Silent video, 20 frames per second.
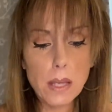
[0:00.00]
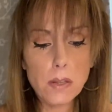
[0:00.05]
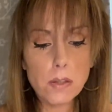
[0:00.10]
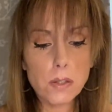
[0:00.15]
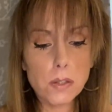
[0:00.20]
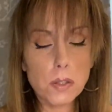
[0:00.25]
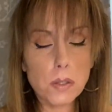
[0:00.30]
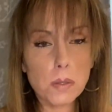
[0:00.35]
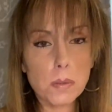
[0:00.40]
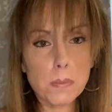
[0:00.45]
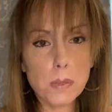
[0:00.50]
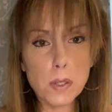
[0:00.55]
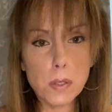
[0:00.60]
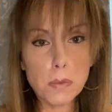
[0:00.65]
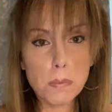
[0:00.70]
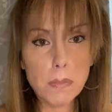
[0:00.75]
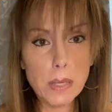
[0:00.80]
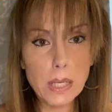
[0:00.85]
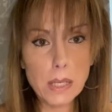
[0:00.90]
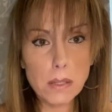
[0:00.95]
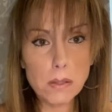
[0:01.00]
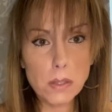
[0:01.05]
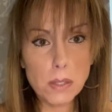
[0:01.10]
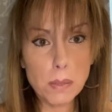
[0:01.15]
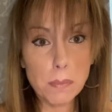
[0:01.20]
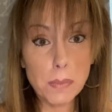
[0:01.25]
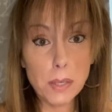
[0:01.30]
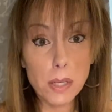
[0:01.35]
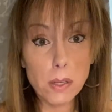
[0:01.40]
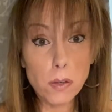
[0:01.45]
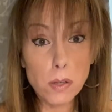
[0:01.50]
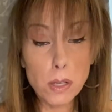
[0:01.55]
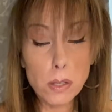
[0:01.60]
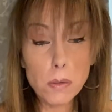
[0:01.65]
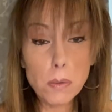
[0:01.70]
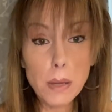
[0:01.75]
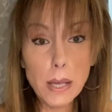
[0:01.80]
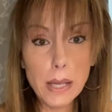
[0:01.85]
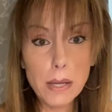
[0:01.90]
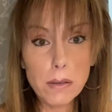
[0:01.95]
This could be you meeting somebody
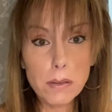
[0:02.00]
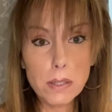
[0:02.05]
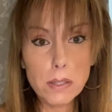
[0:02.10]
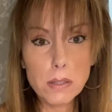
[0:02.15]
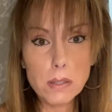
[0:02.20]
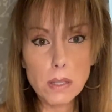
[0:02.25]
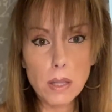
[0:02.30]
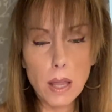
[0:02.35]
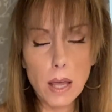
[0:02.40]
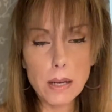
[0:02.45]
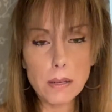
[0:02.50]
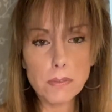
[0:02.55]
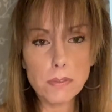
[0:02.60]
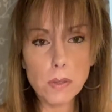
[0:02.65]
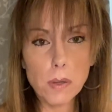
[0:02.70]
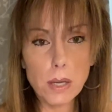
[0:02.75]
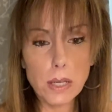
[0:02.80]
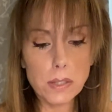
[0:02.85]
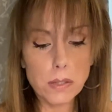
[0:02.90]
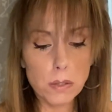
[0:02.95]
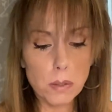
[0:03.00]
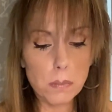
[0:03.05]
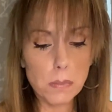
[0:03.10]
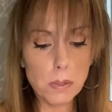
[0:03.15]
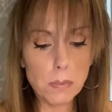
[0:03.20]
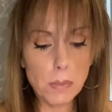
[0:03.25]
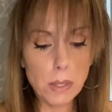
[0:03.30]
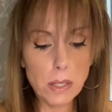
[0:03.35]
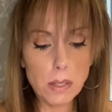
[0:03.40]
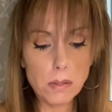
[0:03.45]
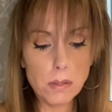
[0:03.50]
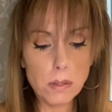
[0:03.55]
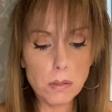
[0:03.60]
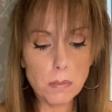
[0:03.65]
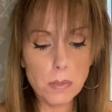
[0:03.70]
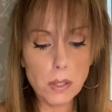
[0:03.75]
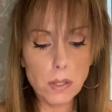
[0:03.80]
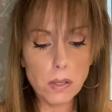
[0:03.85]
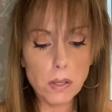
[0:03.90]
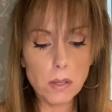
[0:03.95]
new, Aries. A lot of you guys could be meeting
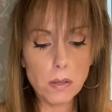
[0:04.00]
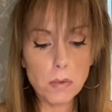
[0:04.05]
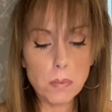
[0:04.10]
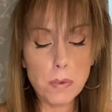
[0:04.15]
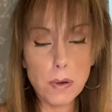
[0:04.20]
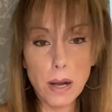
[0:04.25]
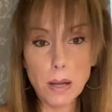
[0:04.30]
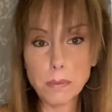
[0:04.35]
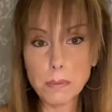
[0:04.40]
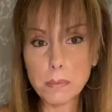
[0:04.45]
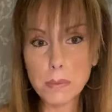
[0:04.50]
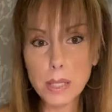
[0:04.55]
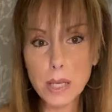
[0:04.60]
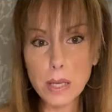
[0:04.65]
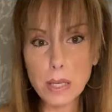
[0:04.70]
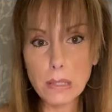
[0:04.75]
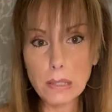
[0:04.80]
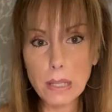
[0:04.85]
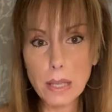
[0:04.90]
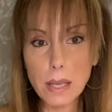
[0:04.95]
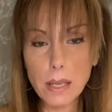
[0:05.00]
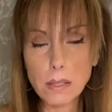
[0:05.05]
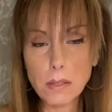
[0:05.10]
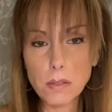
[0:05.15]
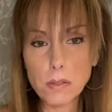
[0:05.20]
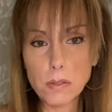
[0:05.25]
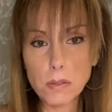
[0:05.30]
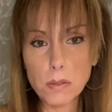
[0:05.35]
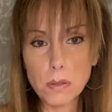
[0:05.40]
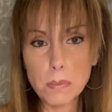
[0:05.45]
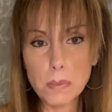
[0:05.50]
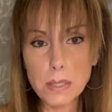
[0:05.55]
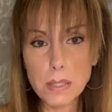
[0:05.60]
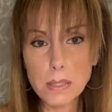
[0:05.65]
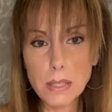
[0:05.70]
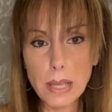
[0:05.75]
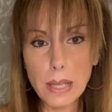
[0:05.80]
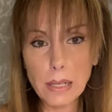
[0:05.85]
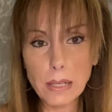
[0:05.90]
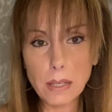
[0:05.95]
somebody new, probably online because
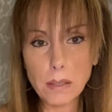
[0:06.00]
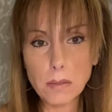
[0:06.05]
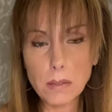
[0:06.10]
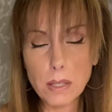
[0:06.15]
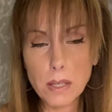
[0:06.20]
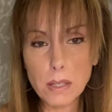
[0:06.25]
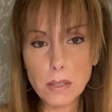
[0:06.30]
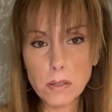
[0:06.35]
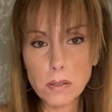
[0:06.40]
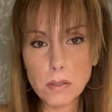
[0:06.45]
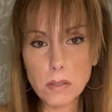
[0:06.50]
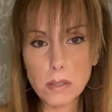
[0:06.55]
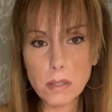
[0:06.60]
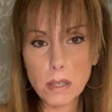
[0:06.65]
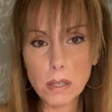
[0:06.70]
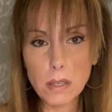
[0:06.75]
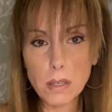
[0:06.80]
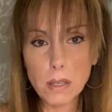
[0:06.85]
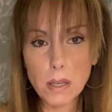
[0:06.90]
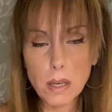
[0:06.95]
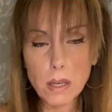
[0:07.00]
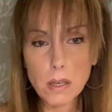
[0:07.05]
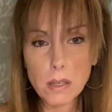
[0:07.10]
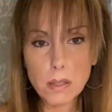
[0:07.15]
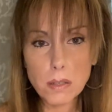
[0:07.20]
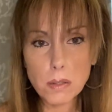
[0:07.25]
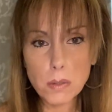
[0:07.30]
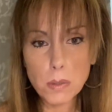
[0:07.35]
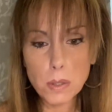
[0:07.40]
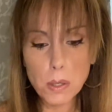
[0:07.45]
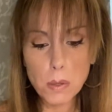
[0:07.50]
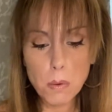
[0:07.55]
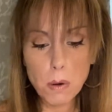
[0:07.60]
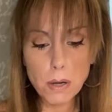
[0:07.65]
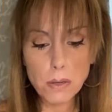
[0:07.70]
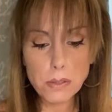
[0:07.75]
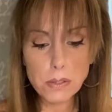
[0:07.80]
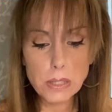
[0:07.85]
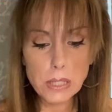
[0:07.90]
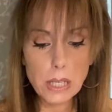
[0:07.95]
nobody's getting out there because of the cootie
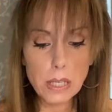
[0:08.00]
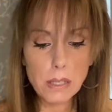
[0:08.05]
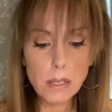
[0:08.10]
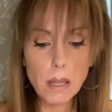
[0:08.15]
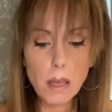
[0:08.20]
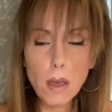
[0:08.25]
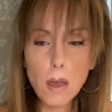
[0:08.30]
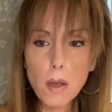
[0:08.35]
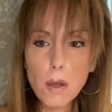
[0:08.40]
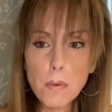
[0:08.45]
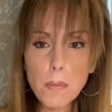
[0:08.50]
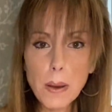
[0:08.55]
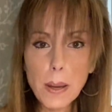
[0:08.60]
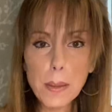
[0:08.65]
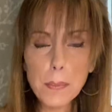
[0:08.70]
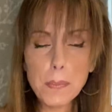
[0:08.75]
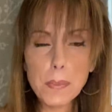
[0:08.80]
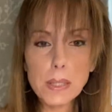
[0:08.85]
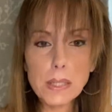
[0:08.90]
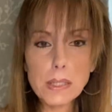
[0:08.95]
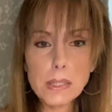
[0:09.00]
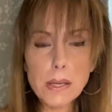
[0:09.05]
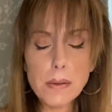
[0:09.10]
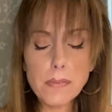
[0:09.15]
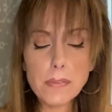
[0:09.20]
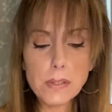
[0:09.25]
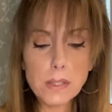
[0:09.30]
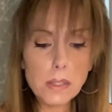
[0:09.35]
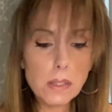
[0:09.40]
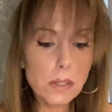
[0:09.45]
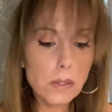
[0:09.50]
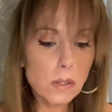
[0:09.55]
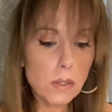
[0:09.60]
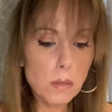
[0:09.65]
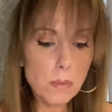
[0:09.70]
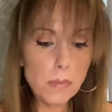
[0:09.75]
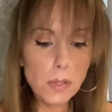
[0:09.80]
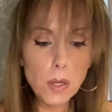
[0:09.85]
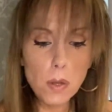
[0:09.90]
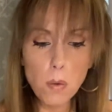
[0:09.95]
quarantine, right? But definitely
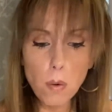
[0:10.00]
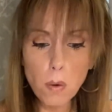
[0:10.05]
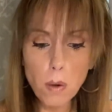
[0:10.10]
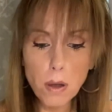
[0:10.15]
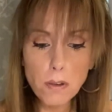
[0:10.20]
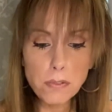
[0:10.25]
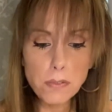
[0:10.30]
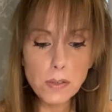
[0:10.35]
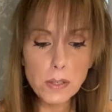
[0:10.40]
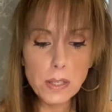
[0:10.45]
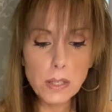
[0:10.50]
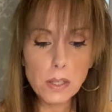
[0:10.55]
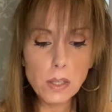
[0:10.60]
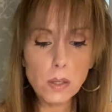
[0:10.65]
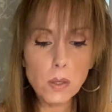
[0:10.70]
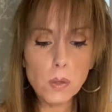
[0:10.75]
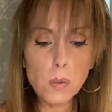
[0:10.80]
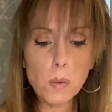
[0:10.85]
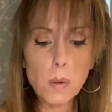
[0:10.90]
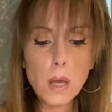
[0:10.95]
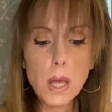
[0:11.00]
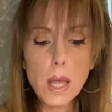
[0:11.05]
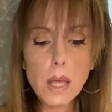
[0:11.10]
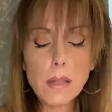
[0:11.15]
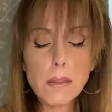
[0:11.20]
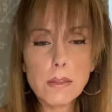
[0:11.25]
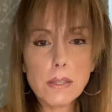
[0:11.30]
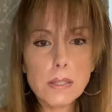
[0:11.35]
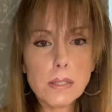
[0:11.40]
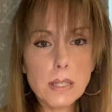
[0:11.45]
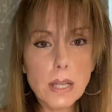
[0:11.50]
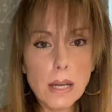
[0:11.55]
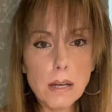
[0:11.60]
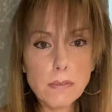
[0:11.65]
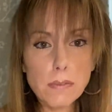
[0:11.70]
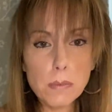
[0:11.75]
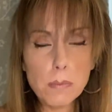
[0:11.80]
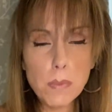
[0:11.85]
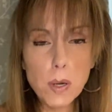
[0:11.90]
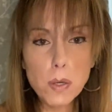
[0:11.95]
somebody offering you this set
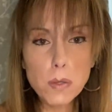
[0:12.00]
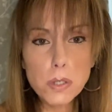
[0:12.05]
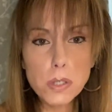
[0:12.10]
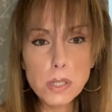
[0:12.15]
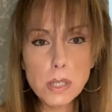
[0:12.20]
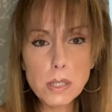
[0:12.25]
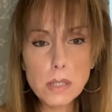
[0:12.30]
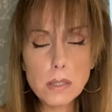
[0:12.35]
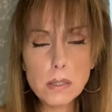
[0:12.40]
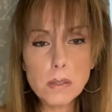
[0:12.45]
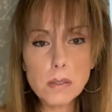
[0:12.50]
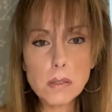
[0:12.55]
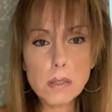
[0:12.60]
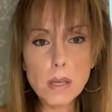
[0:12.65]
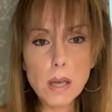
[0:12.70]
of emotions,